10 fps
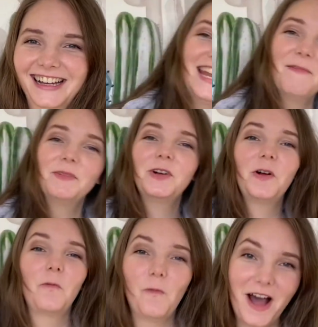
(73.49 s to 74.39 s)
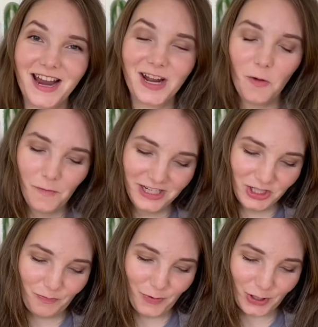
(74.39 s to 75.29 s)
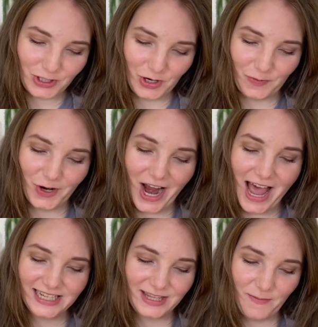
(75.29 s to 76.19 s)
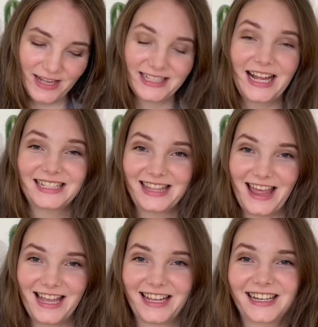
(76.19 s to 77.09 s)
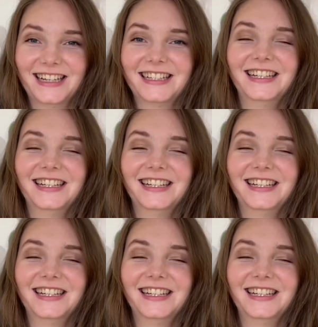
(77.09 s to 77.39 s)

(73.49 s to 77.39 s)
Number one, which BookTuber has the best aesthetic?